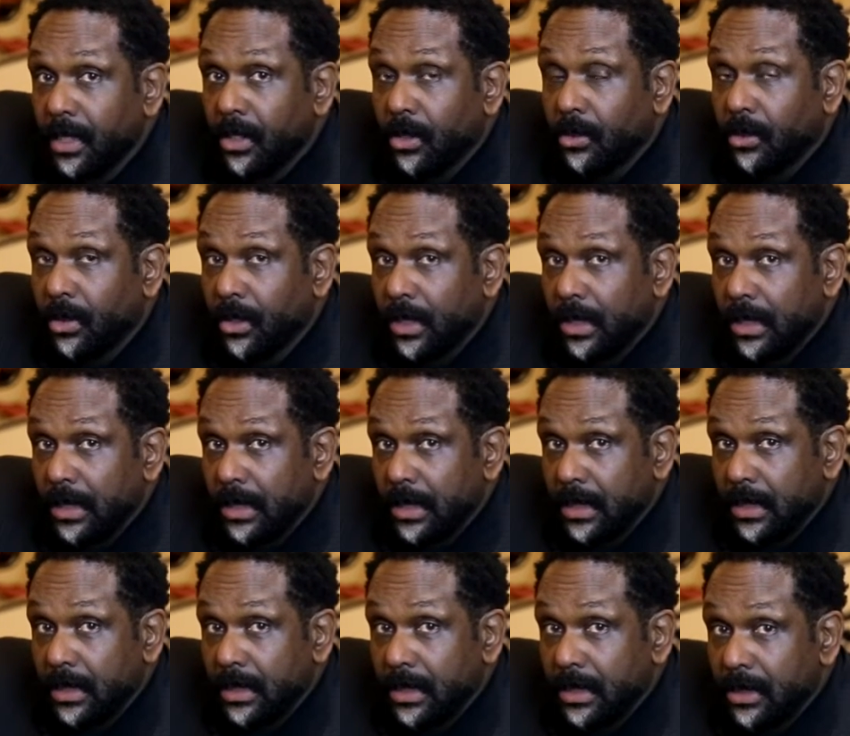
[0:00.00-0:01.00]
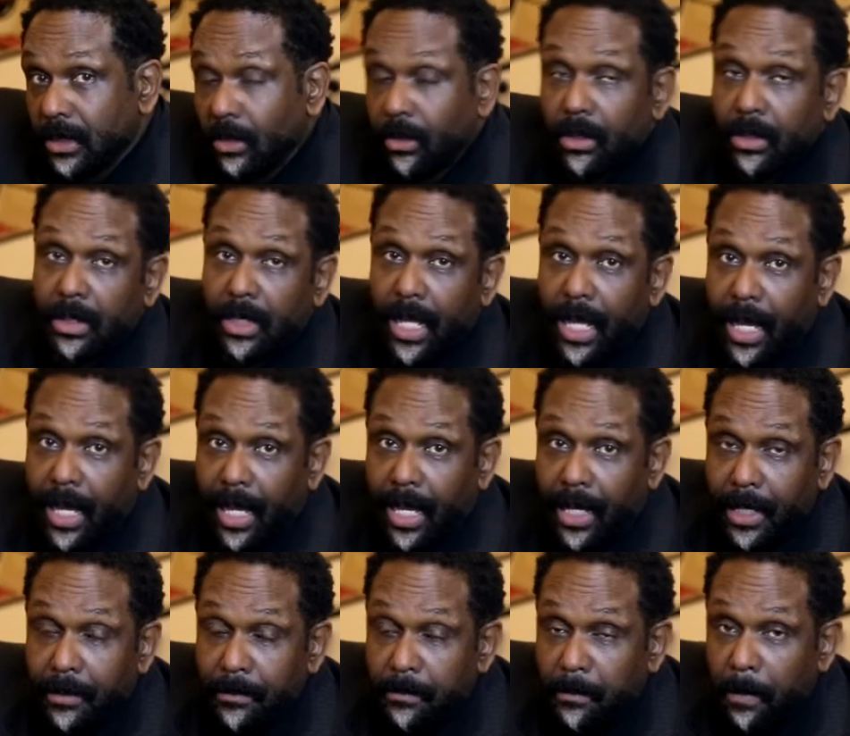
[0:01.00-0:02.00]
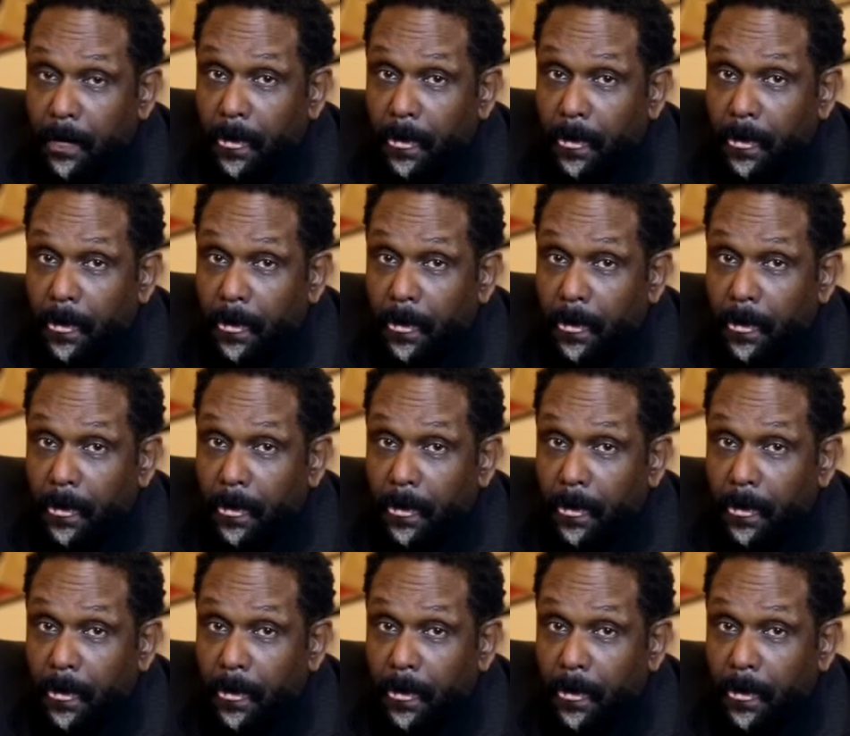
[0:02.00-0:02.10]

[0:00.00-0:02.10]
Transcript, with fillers: or uh, online,